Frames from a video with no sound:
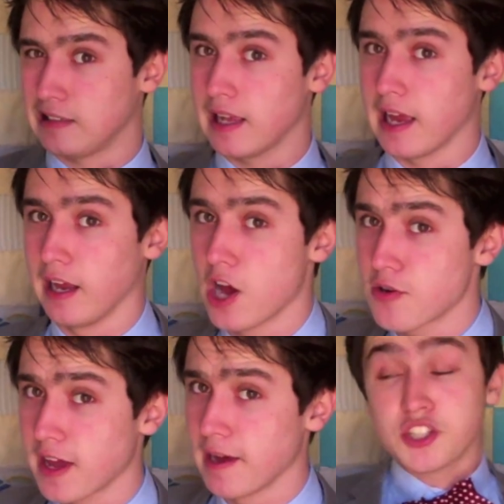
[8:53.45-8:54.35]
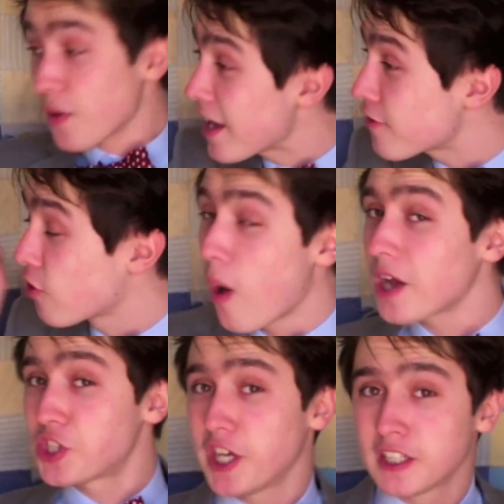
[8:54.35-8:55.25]
Hey, okay. So thank you for
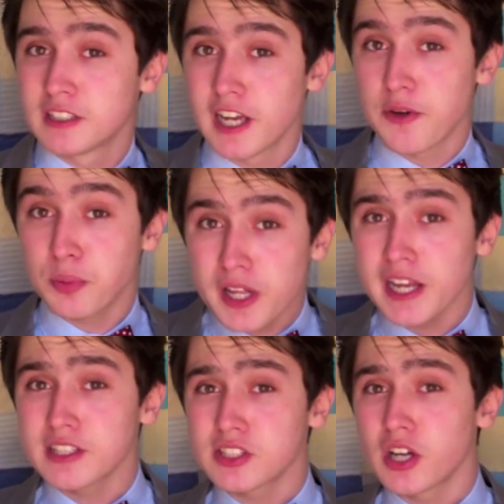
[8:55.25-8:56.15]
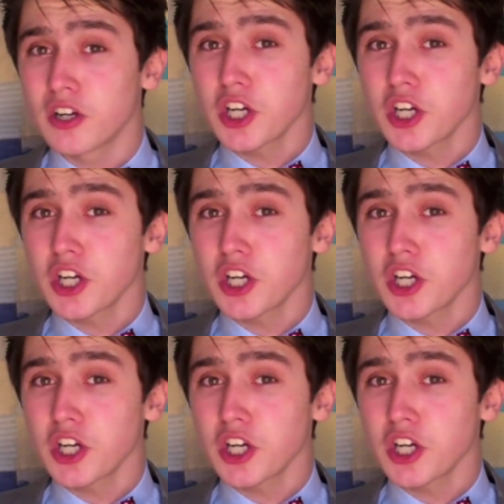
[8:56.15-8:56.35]
watching, and please,